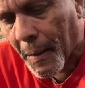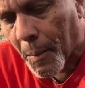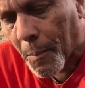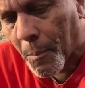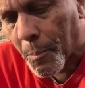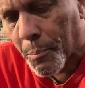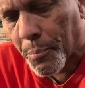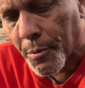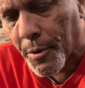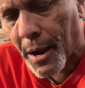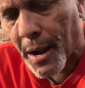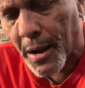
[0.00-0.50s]

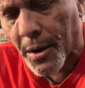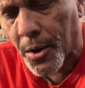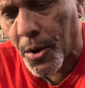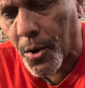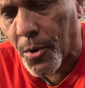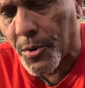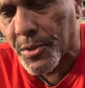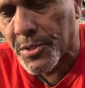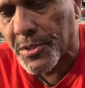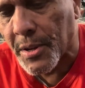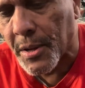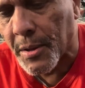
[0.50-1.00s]

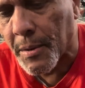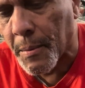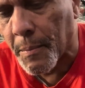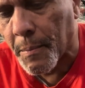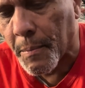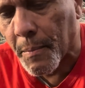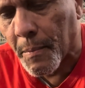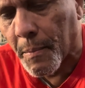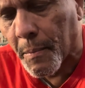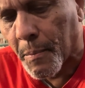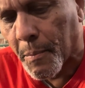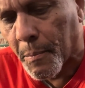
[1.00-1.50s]
Brago
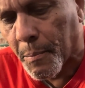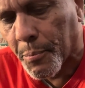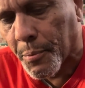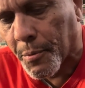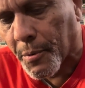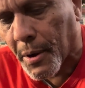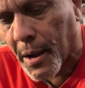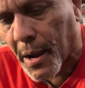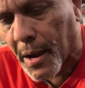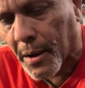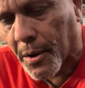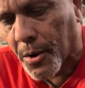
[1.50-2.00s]

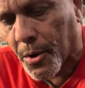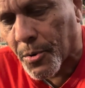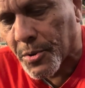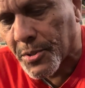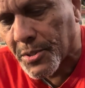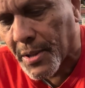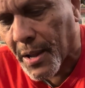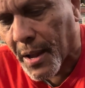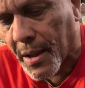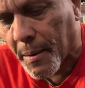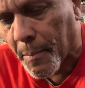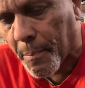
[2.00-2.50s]
is
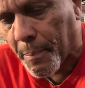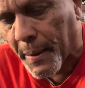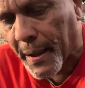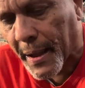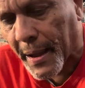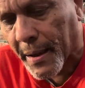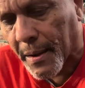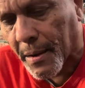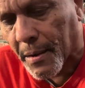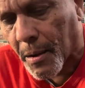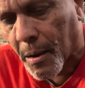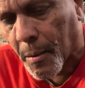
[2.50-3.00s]
not a
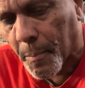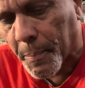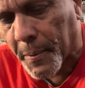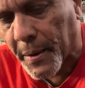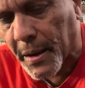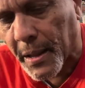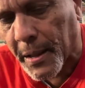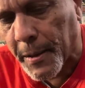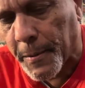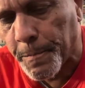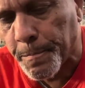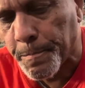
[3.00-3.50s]
bad
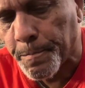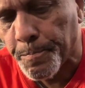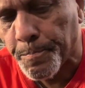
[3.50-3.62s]
company.